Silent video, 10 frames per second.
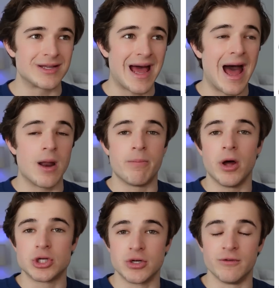to add a
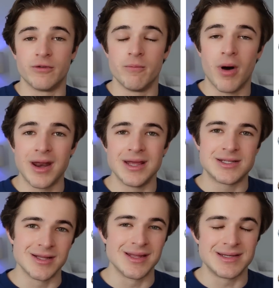bunch of money
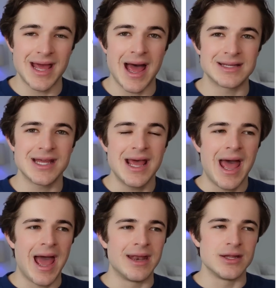to the debt,
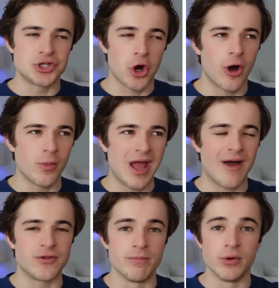and in turn we
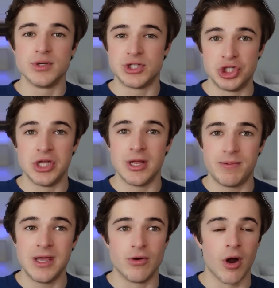have to boost
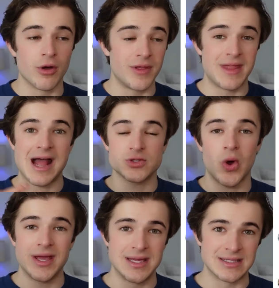GDP growth, and that's
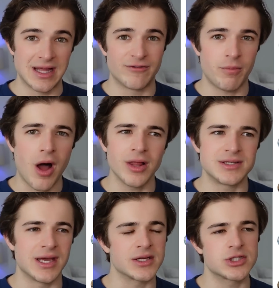why he's left
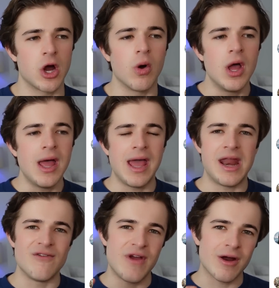politics. So in
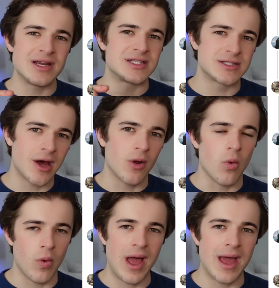a very
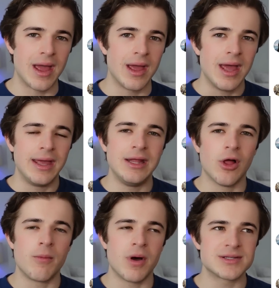subtle way,
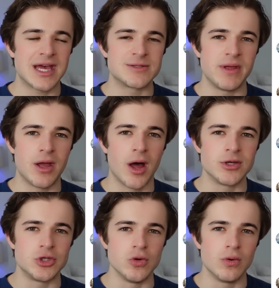Elon Musk has
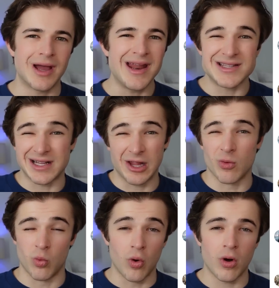begun to kind of declare
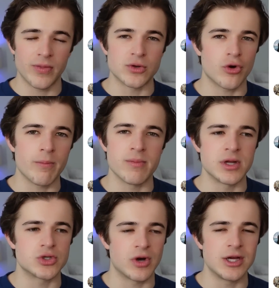war on the Trump
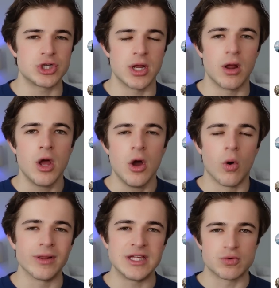administration,
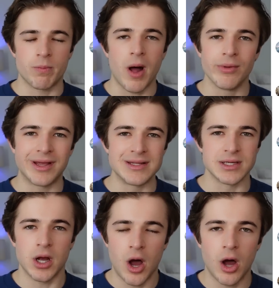or at least Republicans
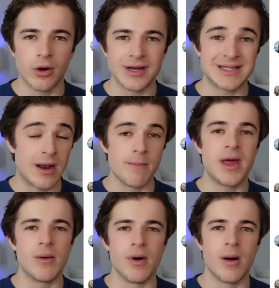in Congress at a
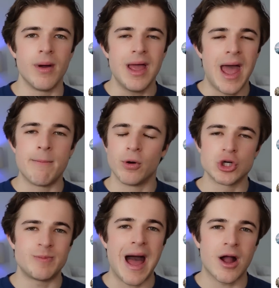minimum, and
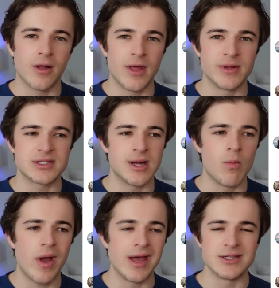push back on them in
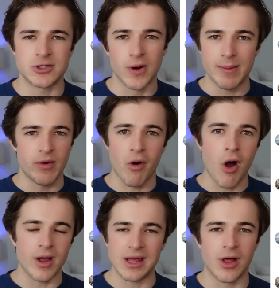some ways. Don't get me
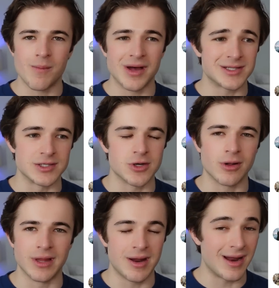wrong, Elon Musk is
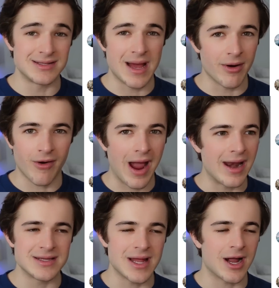certainly not a
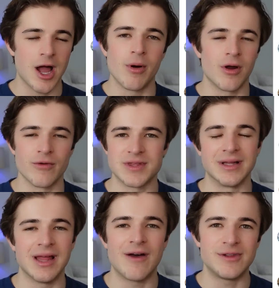Democrat. He's not coming over to the
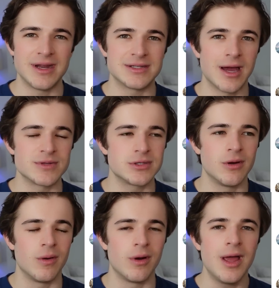left anytime
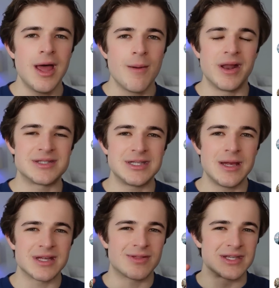soon, but it
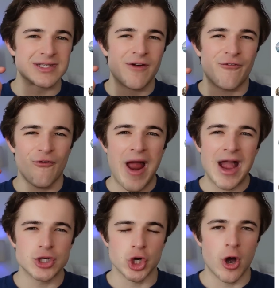seems like this
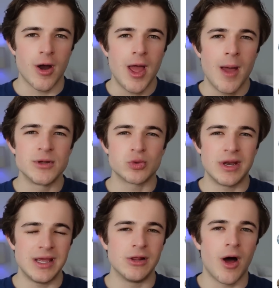fracture
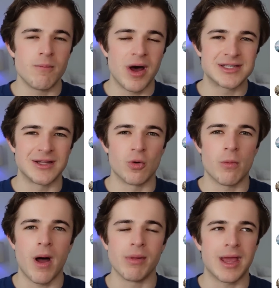between Elon Musk and the
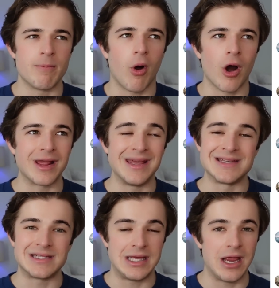Republican Party
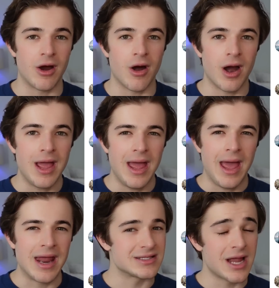is here,
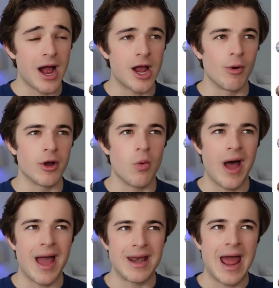and it's not going
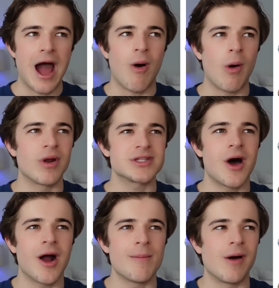away. Now, I want to
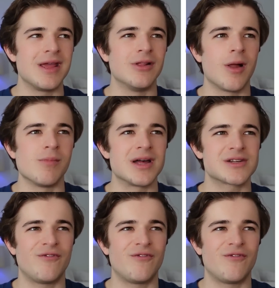talk about Elon Musk